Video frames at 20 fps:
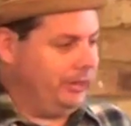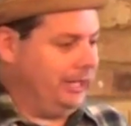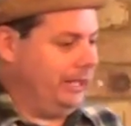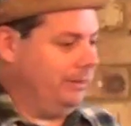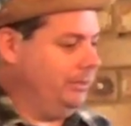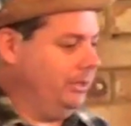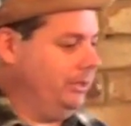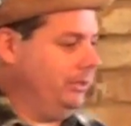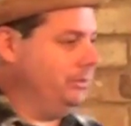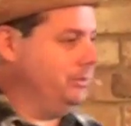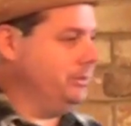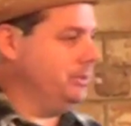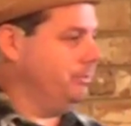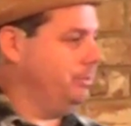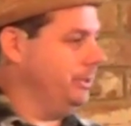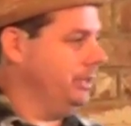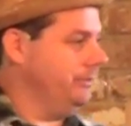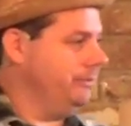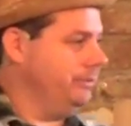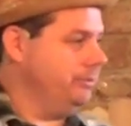than me, who was a
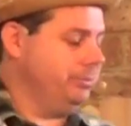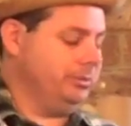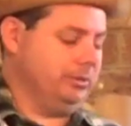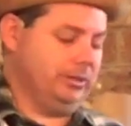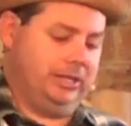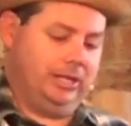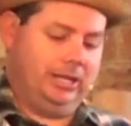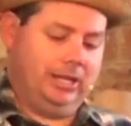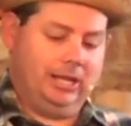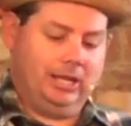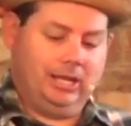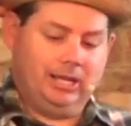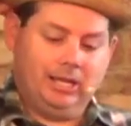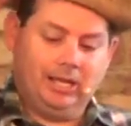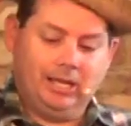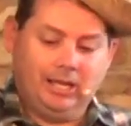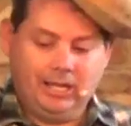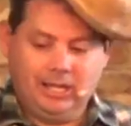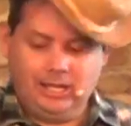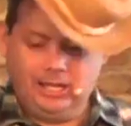bit of a bully,
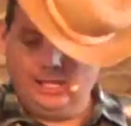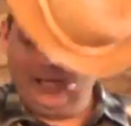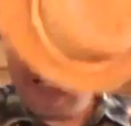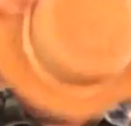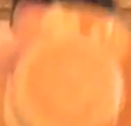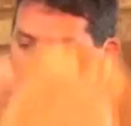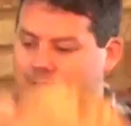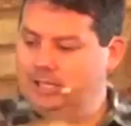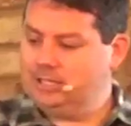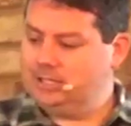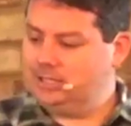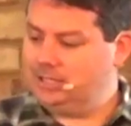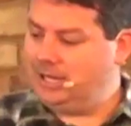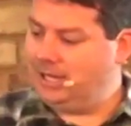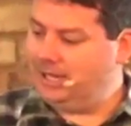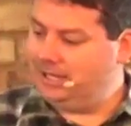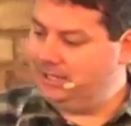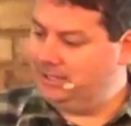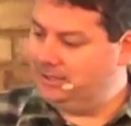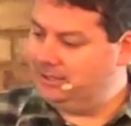he
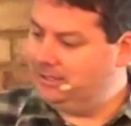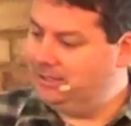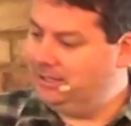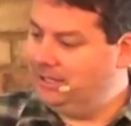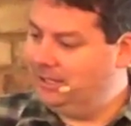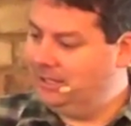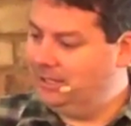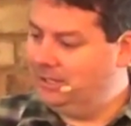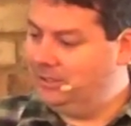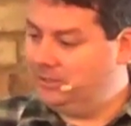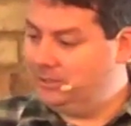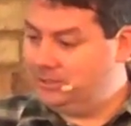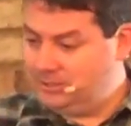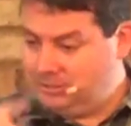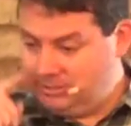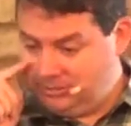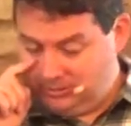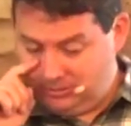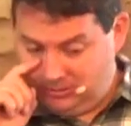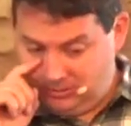started
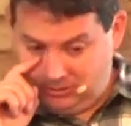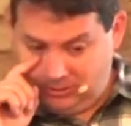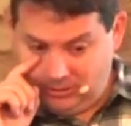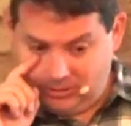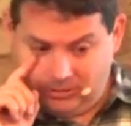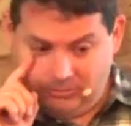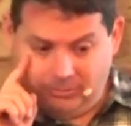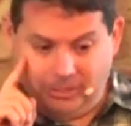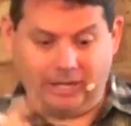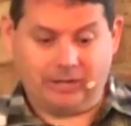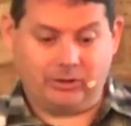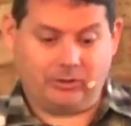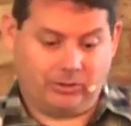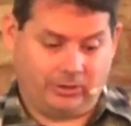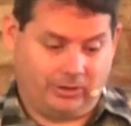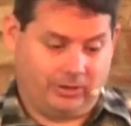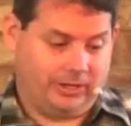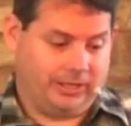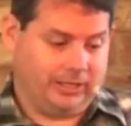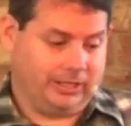just about
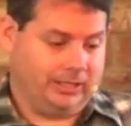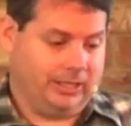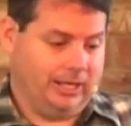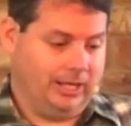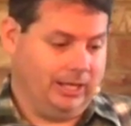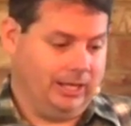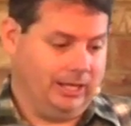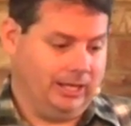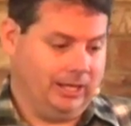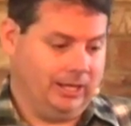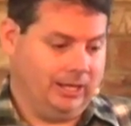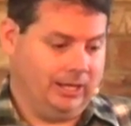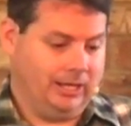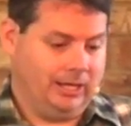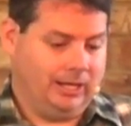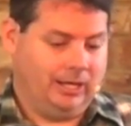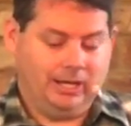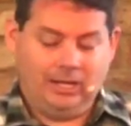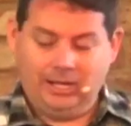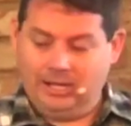crying.
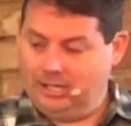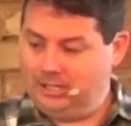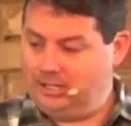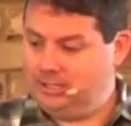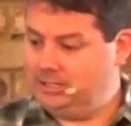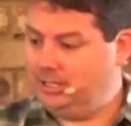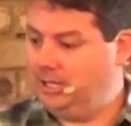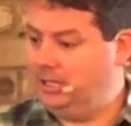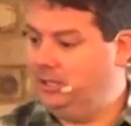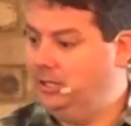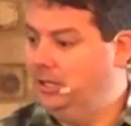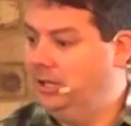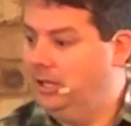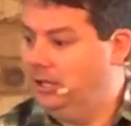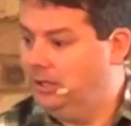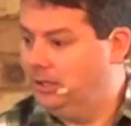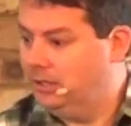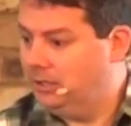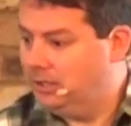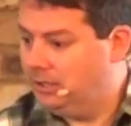And he said,
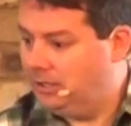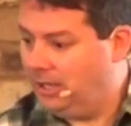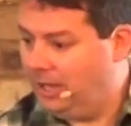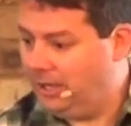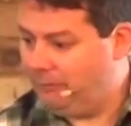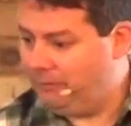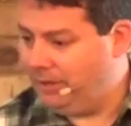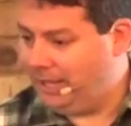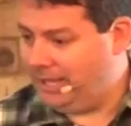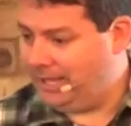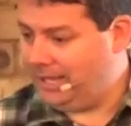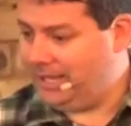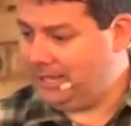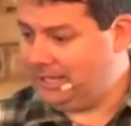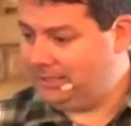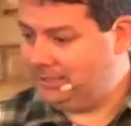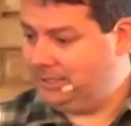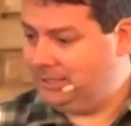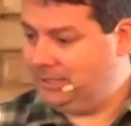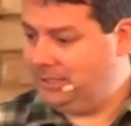have your
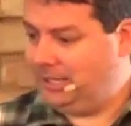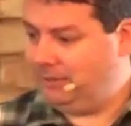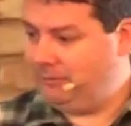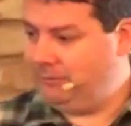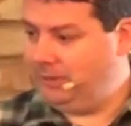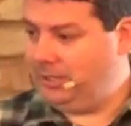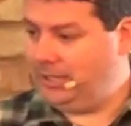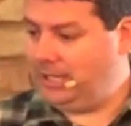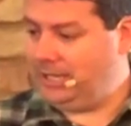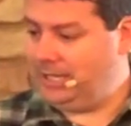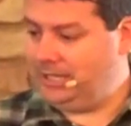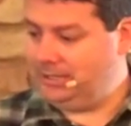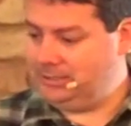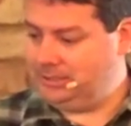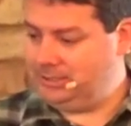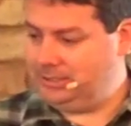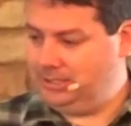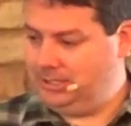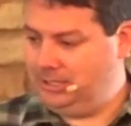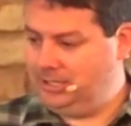hat.
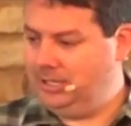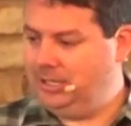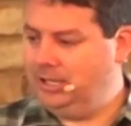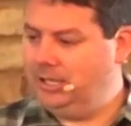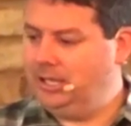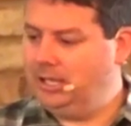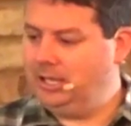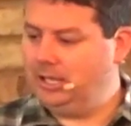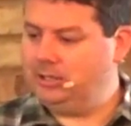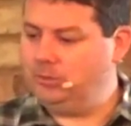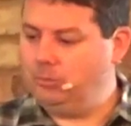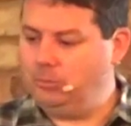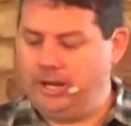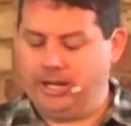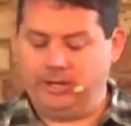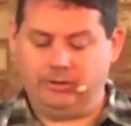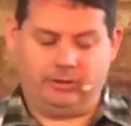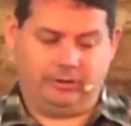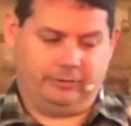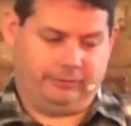And he
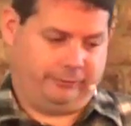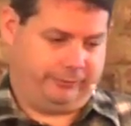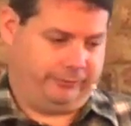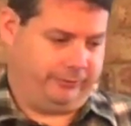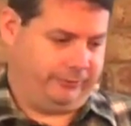ran off.